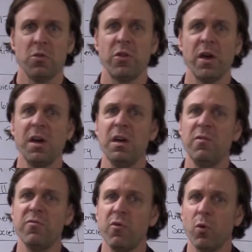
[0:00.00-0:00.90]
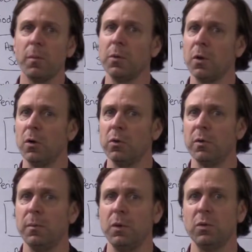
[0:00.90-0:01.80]
They form their own
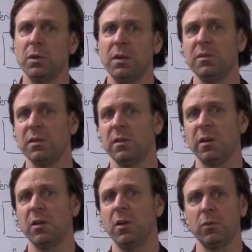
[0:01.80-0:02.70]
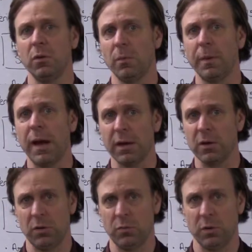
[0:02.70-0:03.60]
communities in the colonial
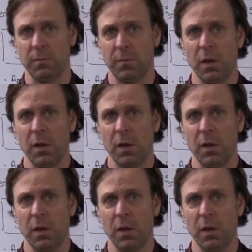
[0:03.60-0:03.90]
backcountry.